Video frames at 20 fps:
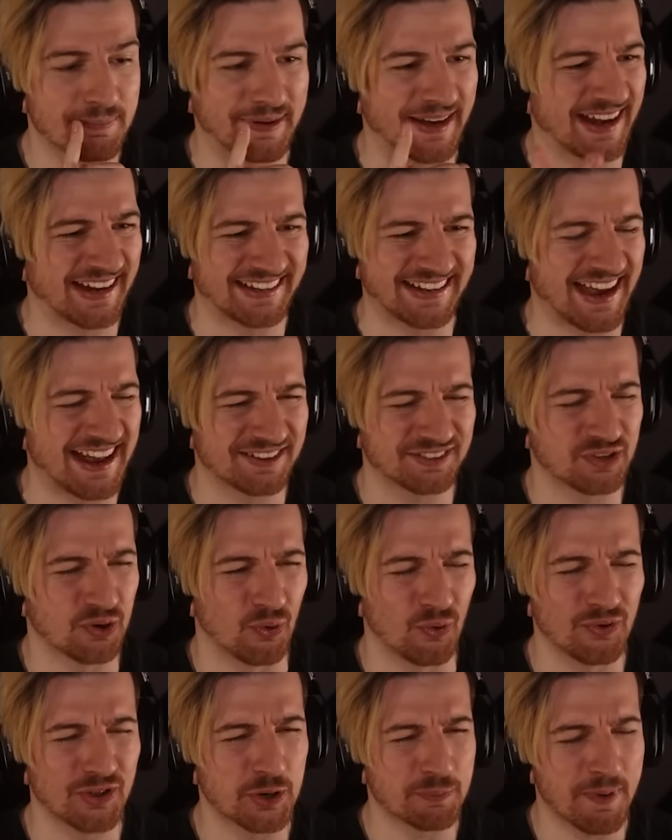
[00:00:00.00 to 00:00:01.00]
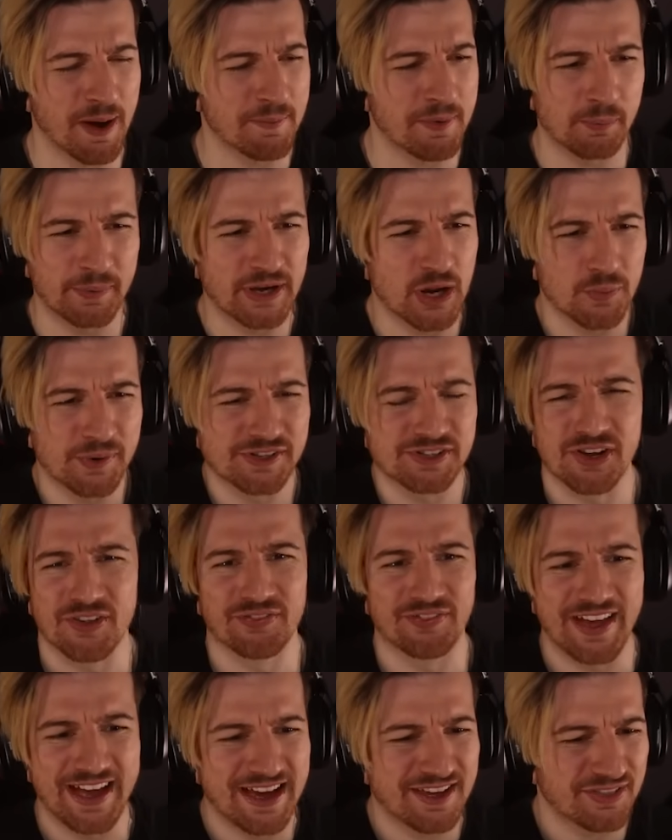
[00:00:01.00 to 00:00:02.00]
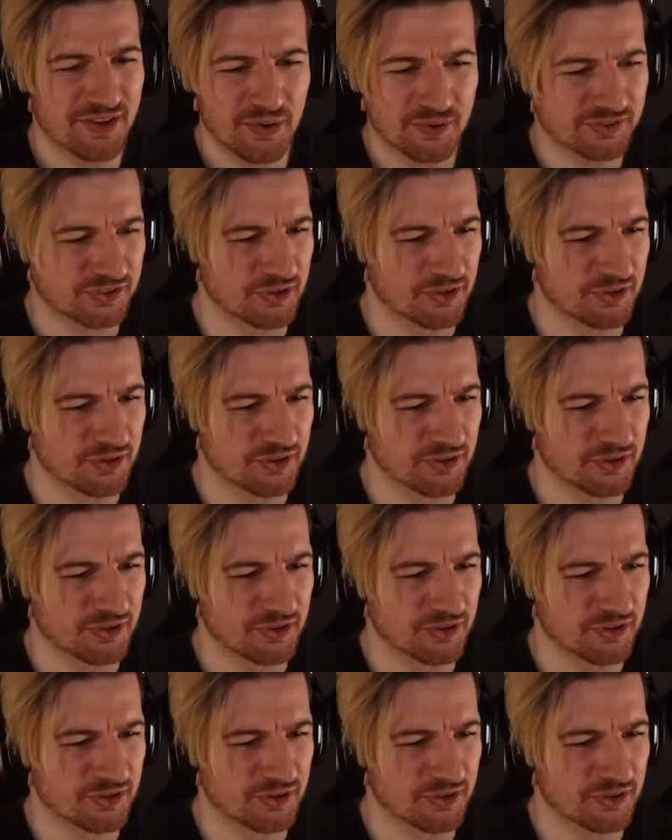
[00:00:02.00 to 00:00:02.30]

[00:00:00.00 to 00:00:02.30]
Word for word: mean, I can call the apartment, we know he's not there though,